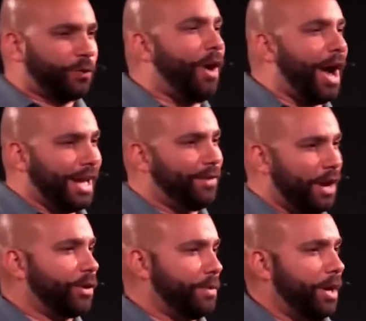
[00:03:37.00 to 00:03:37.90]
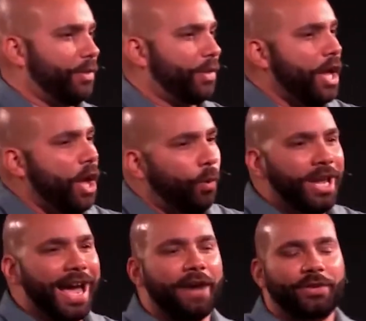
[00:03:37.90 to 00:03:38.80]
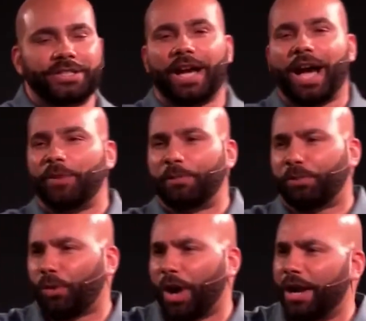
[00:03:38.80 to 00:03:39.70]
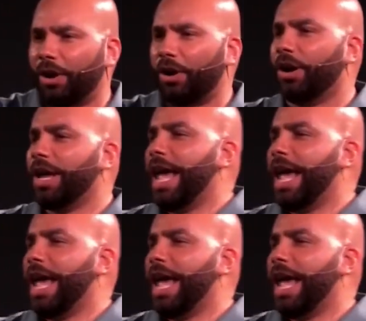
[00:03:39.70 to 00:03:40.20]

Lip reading: Friday of every month, we have a time of prayer